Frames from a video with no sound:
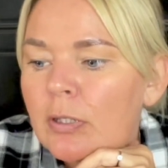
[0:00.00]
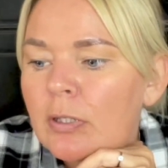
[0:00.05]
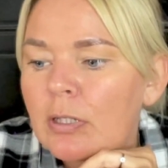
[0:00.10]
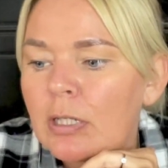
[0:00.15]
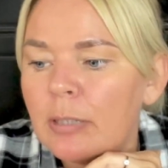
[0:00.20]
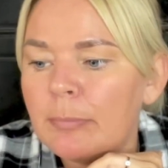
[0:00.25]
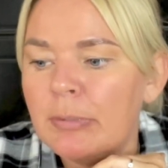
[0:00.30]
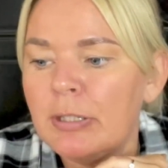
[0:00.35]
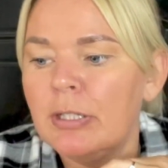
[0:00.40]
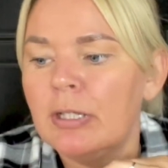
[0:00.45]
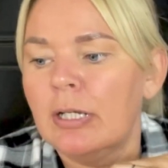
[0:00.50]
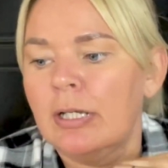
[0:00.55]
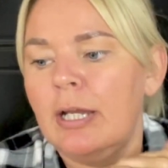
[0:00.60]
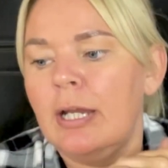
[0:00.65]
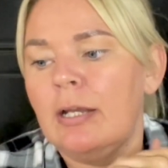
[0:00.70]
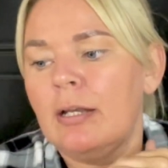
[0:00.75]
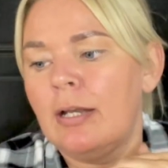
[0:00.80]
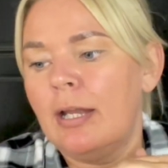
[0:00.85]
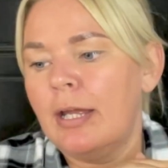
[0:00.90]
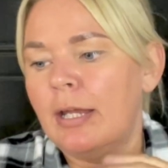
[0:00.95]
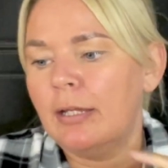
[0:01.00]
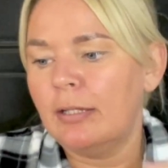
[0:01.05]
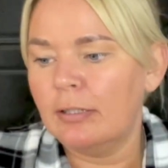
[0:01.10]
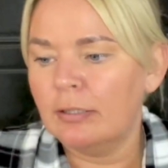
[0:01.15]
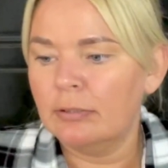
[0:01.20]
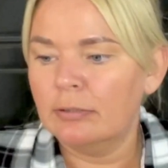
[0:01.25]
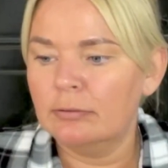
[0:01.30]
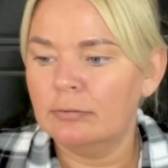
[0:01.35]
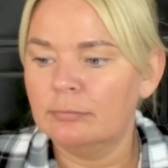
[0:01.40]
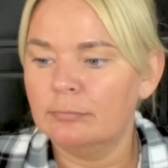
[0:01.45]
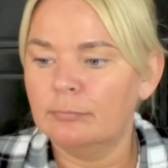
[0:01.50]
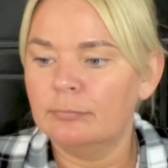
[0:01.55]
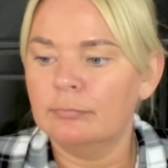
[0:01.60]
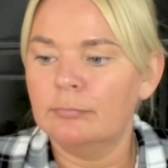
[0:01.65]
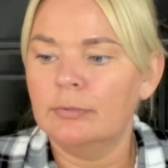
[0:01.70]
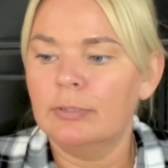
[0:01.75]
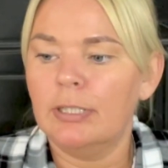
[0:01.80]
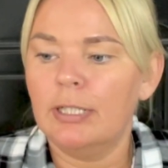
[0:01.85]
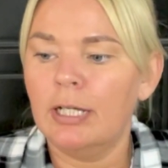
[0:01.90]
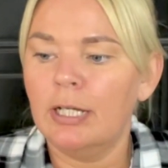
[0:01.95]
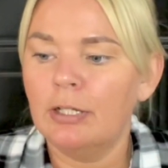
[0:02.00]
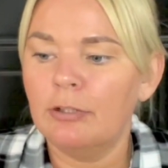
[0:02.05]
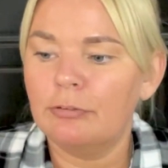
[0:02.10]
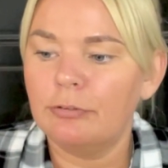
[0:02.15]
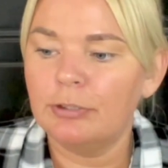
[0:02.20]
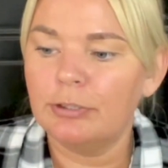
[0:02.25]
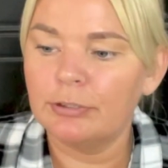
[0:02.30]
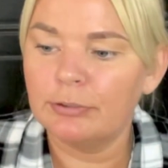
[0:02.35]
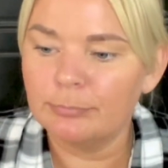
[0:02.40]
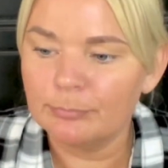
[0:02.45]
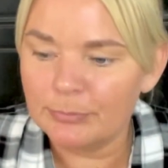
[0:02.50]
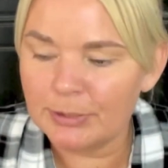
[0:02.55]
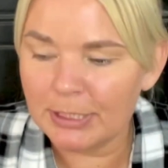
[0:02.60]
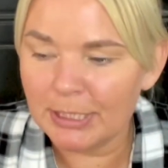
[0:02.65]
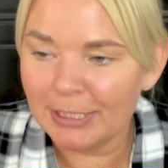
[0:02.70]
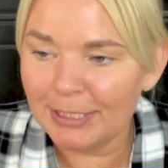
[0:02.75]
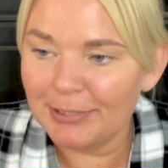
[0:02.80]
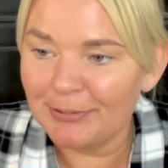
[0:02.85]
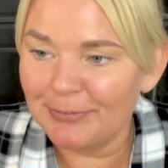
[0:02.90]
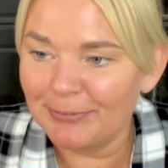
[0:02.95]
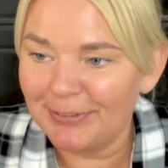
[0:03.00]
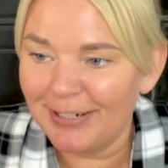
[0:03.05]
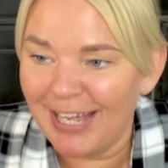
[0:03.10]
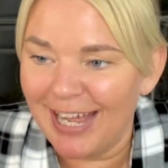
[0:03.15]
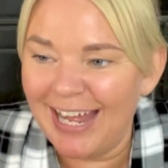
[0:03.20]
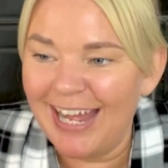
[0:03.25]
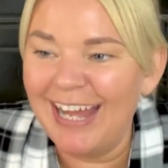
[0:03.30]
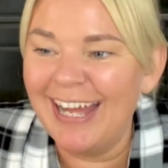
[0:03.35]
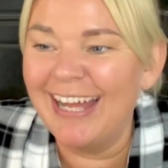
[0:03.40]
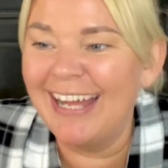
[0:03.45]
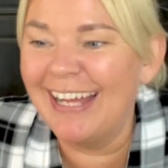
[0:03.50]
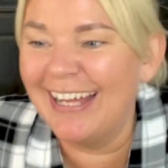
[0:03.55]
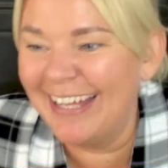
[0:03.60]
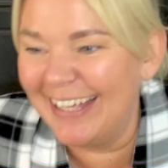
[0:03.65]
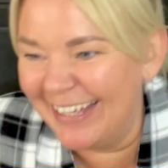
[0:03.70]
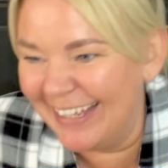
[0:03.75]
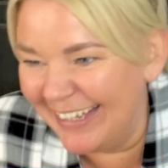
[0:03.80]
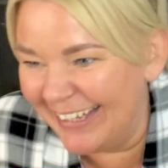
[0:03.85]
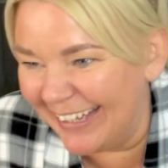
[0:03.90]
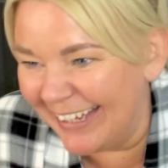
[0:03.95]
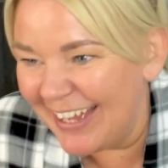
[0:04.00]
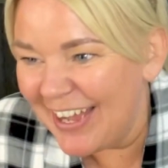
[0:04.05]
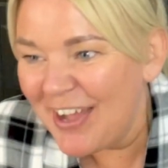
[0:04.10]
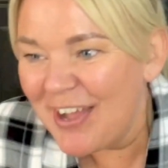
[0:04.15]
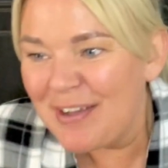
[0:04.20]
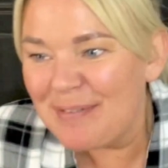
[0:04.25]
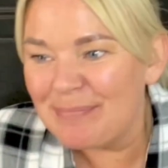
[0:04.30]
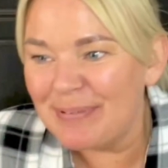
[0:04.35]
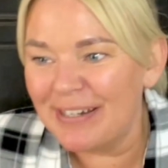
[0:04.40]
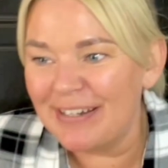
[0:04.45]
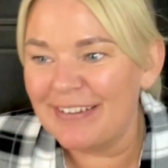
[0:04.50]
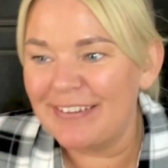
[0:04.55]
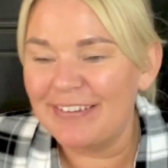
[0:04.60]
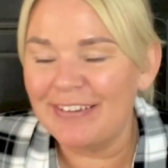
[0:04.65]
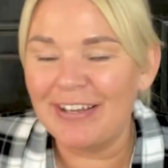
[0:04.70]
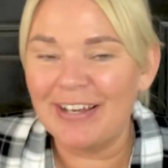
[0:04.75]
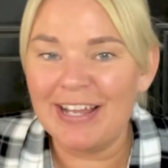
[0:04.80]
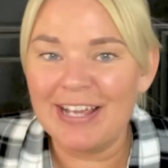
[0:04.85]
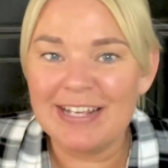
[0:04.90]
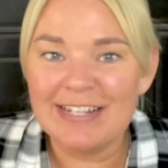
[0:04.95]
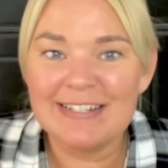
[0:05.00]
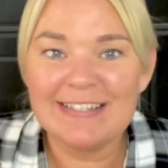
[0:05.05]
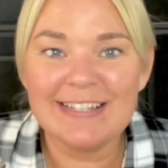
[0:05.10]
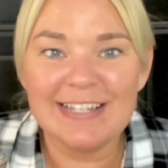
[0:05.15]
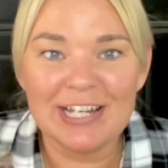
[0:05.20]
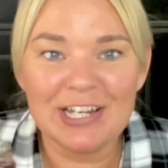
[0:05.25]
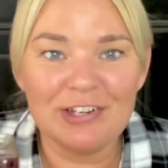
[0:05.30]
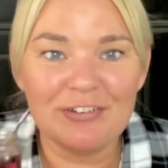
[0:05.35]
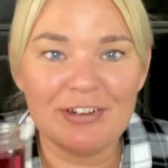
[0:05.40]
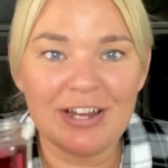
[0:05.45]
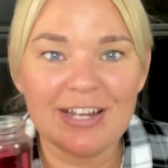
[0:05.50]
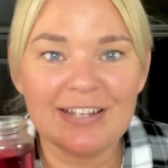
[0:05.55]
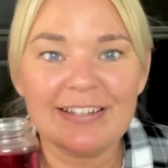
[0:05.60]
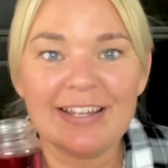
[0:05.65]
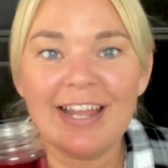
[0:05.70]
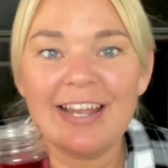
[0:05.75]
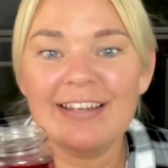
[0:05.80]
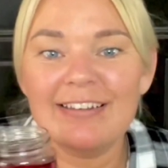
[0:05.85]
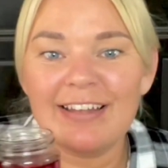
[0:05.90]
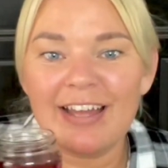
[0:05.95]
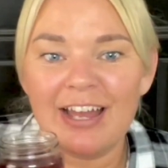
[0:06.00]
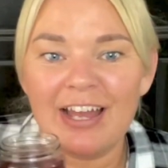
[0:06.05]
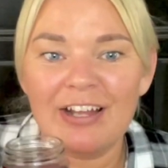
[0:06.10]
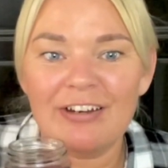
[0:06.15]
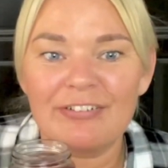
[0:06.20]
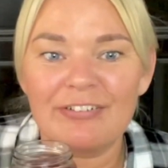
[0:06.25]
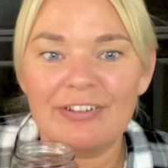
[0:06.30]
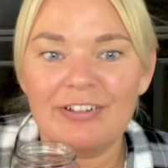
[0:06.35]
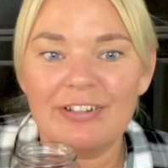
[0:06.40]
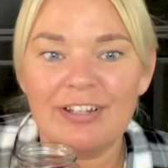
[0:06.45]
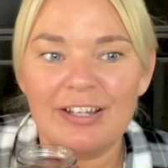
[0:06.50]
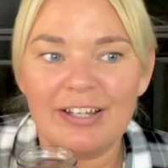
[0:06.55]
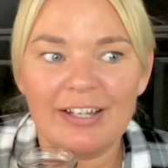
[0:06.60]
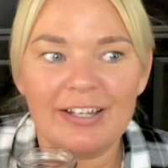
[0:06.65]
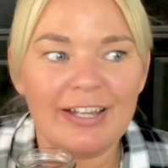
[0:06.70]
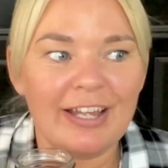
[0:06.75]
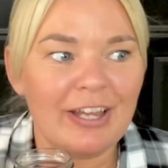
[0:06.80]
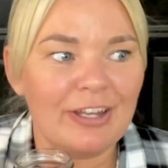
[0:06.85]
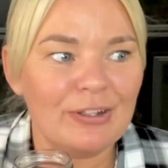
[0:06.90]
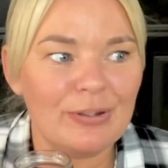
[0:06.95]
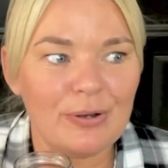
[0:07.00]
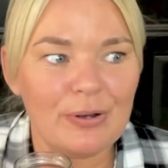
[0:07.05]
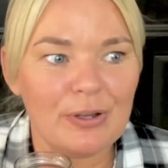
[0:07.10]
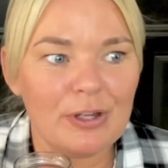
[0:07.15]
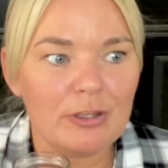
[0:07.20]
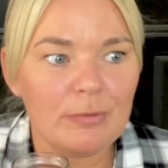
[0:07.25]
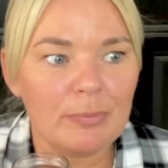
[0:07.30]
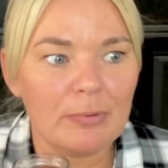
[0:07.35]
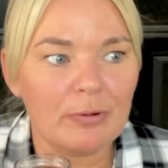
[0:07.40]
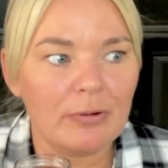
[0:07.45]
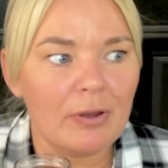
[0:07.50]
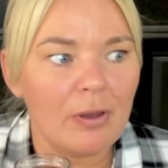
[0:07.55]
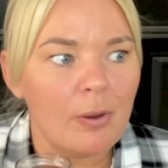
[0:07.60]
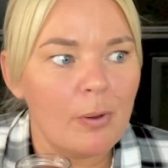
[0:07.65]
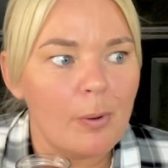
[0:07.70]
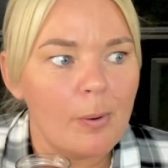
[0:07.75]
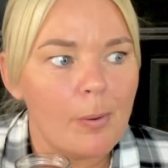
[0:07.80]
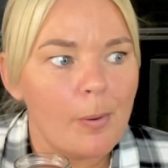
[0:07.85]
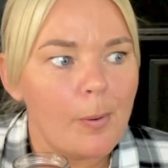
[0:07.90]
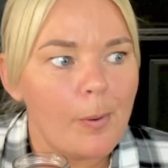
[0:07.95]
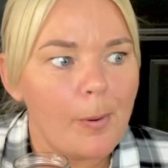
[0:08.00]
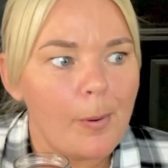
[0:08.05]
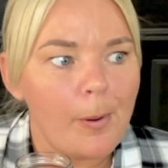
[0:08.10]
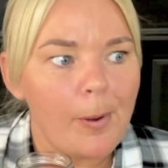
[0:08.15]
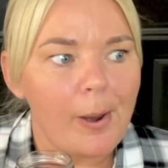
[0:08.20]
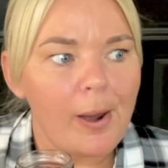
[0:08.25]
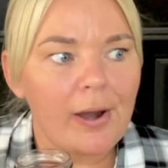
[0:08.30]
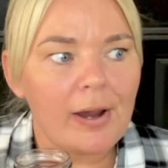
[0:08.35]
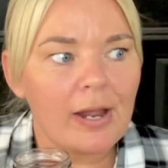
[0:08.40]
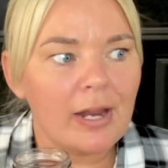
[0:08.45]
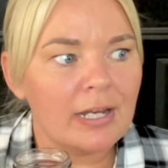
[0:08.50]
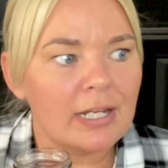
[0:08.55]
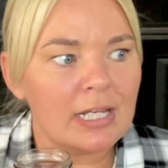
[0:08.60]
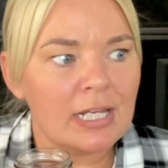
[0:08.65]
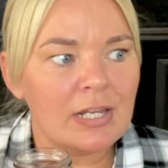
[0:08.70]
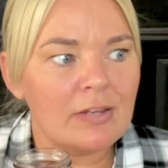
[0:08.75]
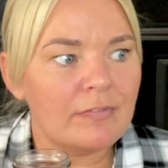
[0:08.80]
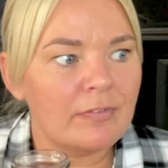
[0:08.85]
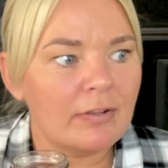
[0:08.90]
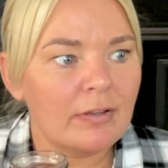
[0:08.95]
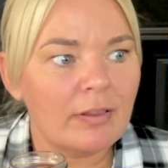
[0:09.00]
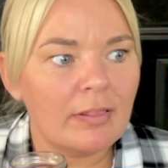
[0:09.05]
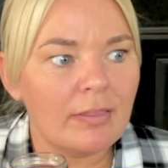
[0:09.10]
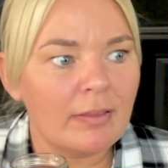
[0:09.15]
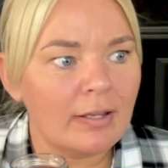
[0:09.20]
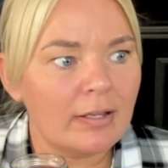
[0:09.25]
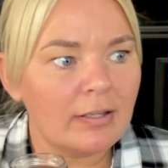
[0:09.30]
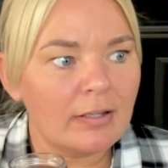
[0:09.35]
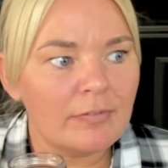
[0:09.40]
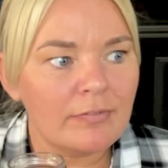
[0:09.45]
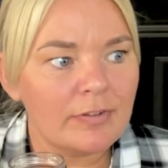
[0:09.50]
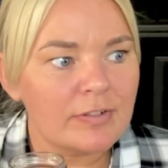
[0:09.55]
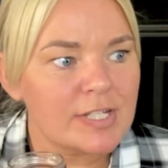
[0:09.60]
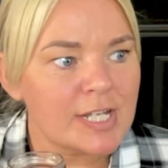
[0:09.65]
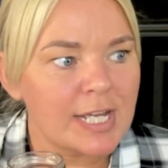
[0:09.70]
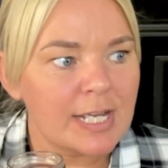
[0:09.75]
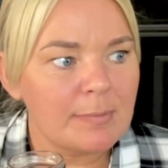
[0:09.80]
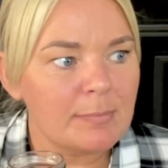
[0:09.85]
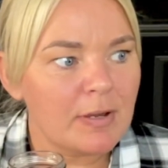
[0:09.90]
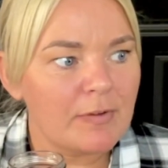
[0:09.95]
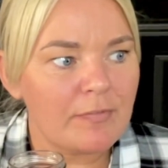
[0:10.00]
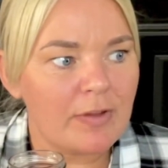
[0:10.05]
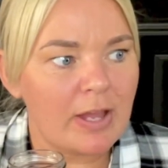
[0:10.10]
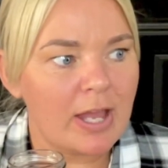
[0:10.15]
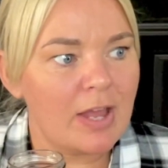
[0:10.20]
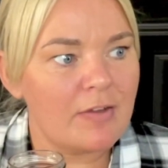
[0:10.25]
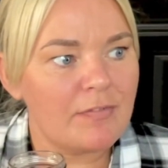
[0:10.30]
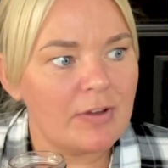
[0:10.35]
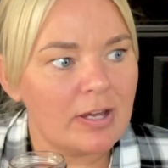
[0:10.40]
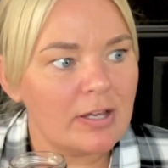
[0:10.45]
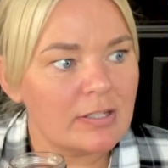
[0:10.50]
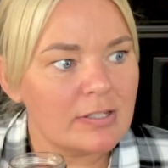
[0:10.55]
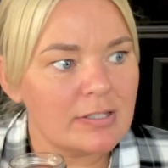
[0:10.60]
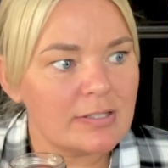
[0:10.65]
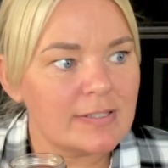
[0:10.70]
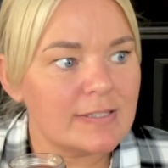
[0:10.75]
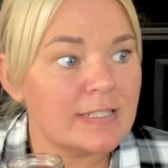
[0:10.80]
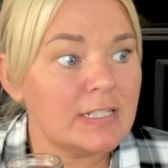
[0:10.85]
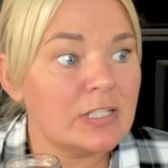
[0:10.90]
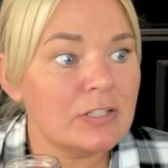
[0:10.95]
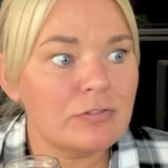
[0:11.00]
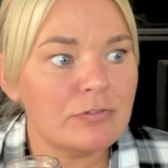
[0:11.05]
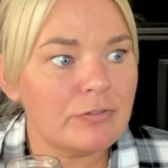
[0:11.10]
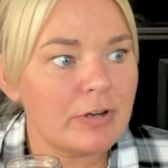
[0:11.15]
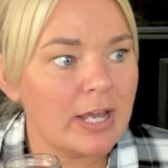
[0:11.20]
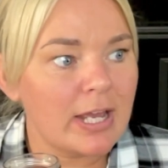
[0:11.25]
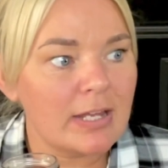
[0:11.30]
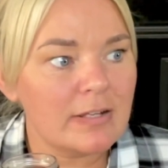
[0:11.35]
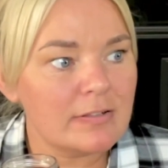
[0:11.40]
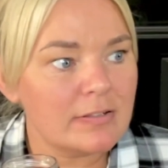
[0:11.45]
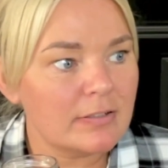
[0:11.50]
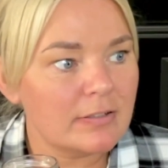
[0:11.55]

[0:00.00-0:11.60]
I mean, I get angry daily, don't I? But it's not seeing red kind of angry. I get annoyed, but I can't even think of a time I've ever seen red.